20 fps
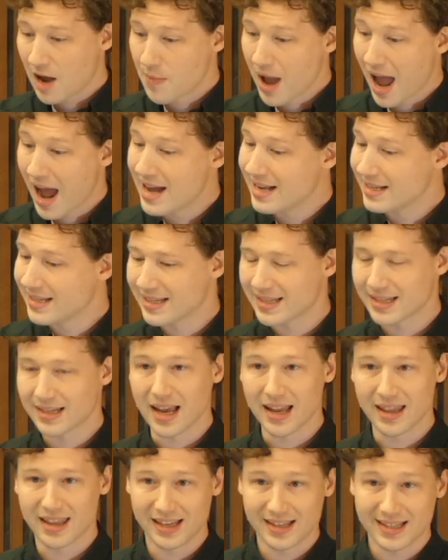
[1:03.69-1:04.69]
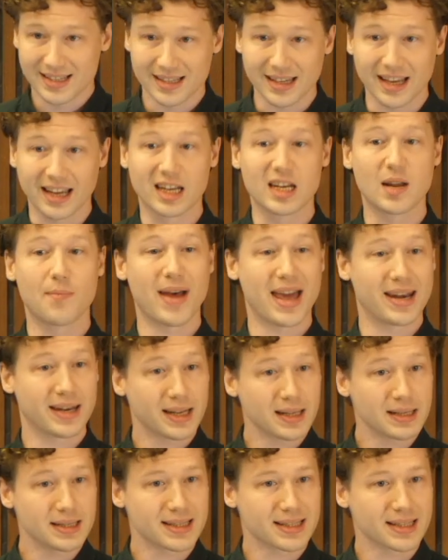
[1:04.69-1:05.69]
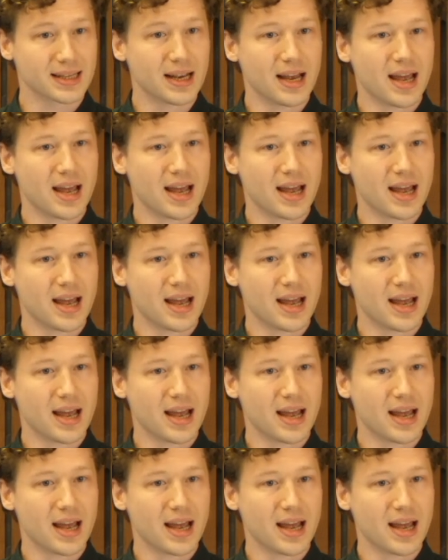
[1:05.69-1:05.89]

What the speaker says: has this independence